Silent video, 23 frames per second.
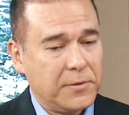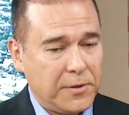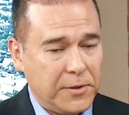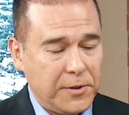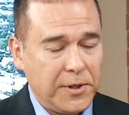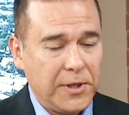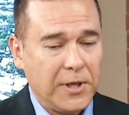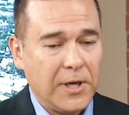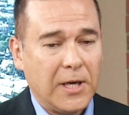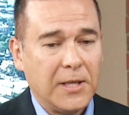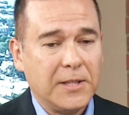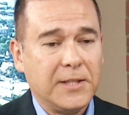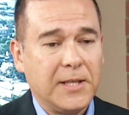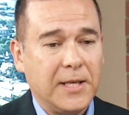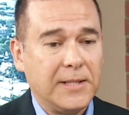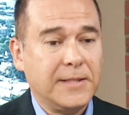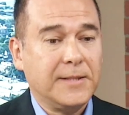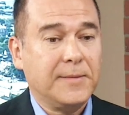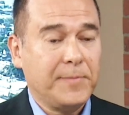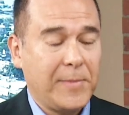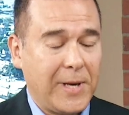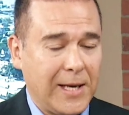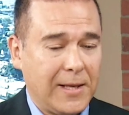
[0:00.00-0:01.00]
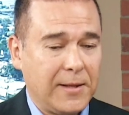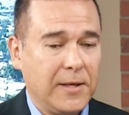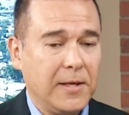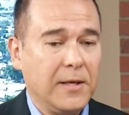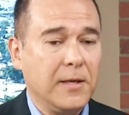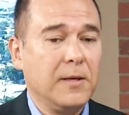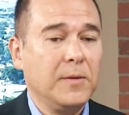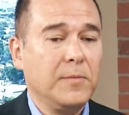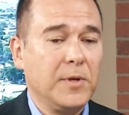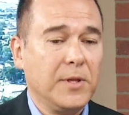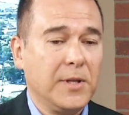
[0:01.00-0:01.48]
to the United States back
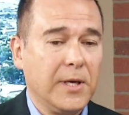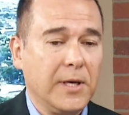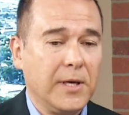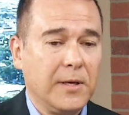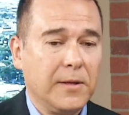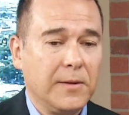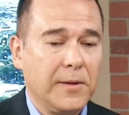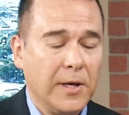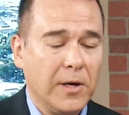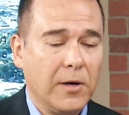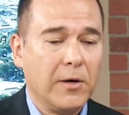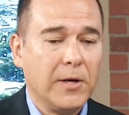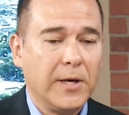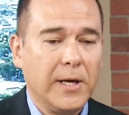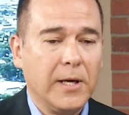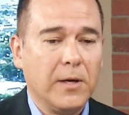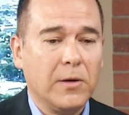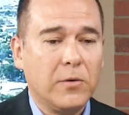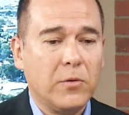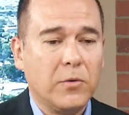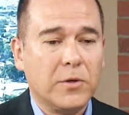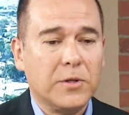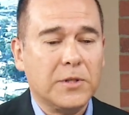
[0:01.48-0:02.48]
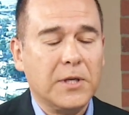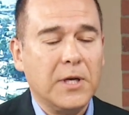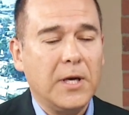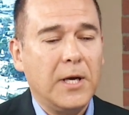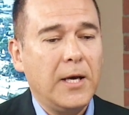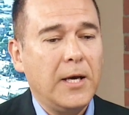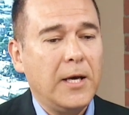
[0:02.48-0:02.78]
then, but they, they are now, of course.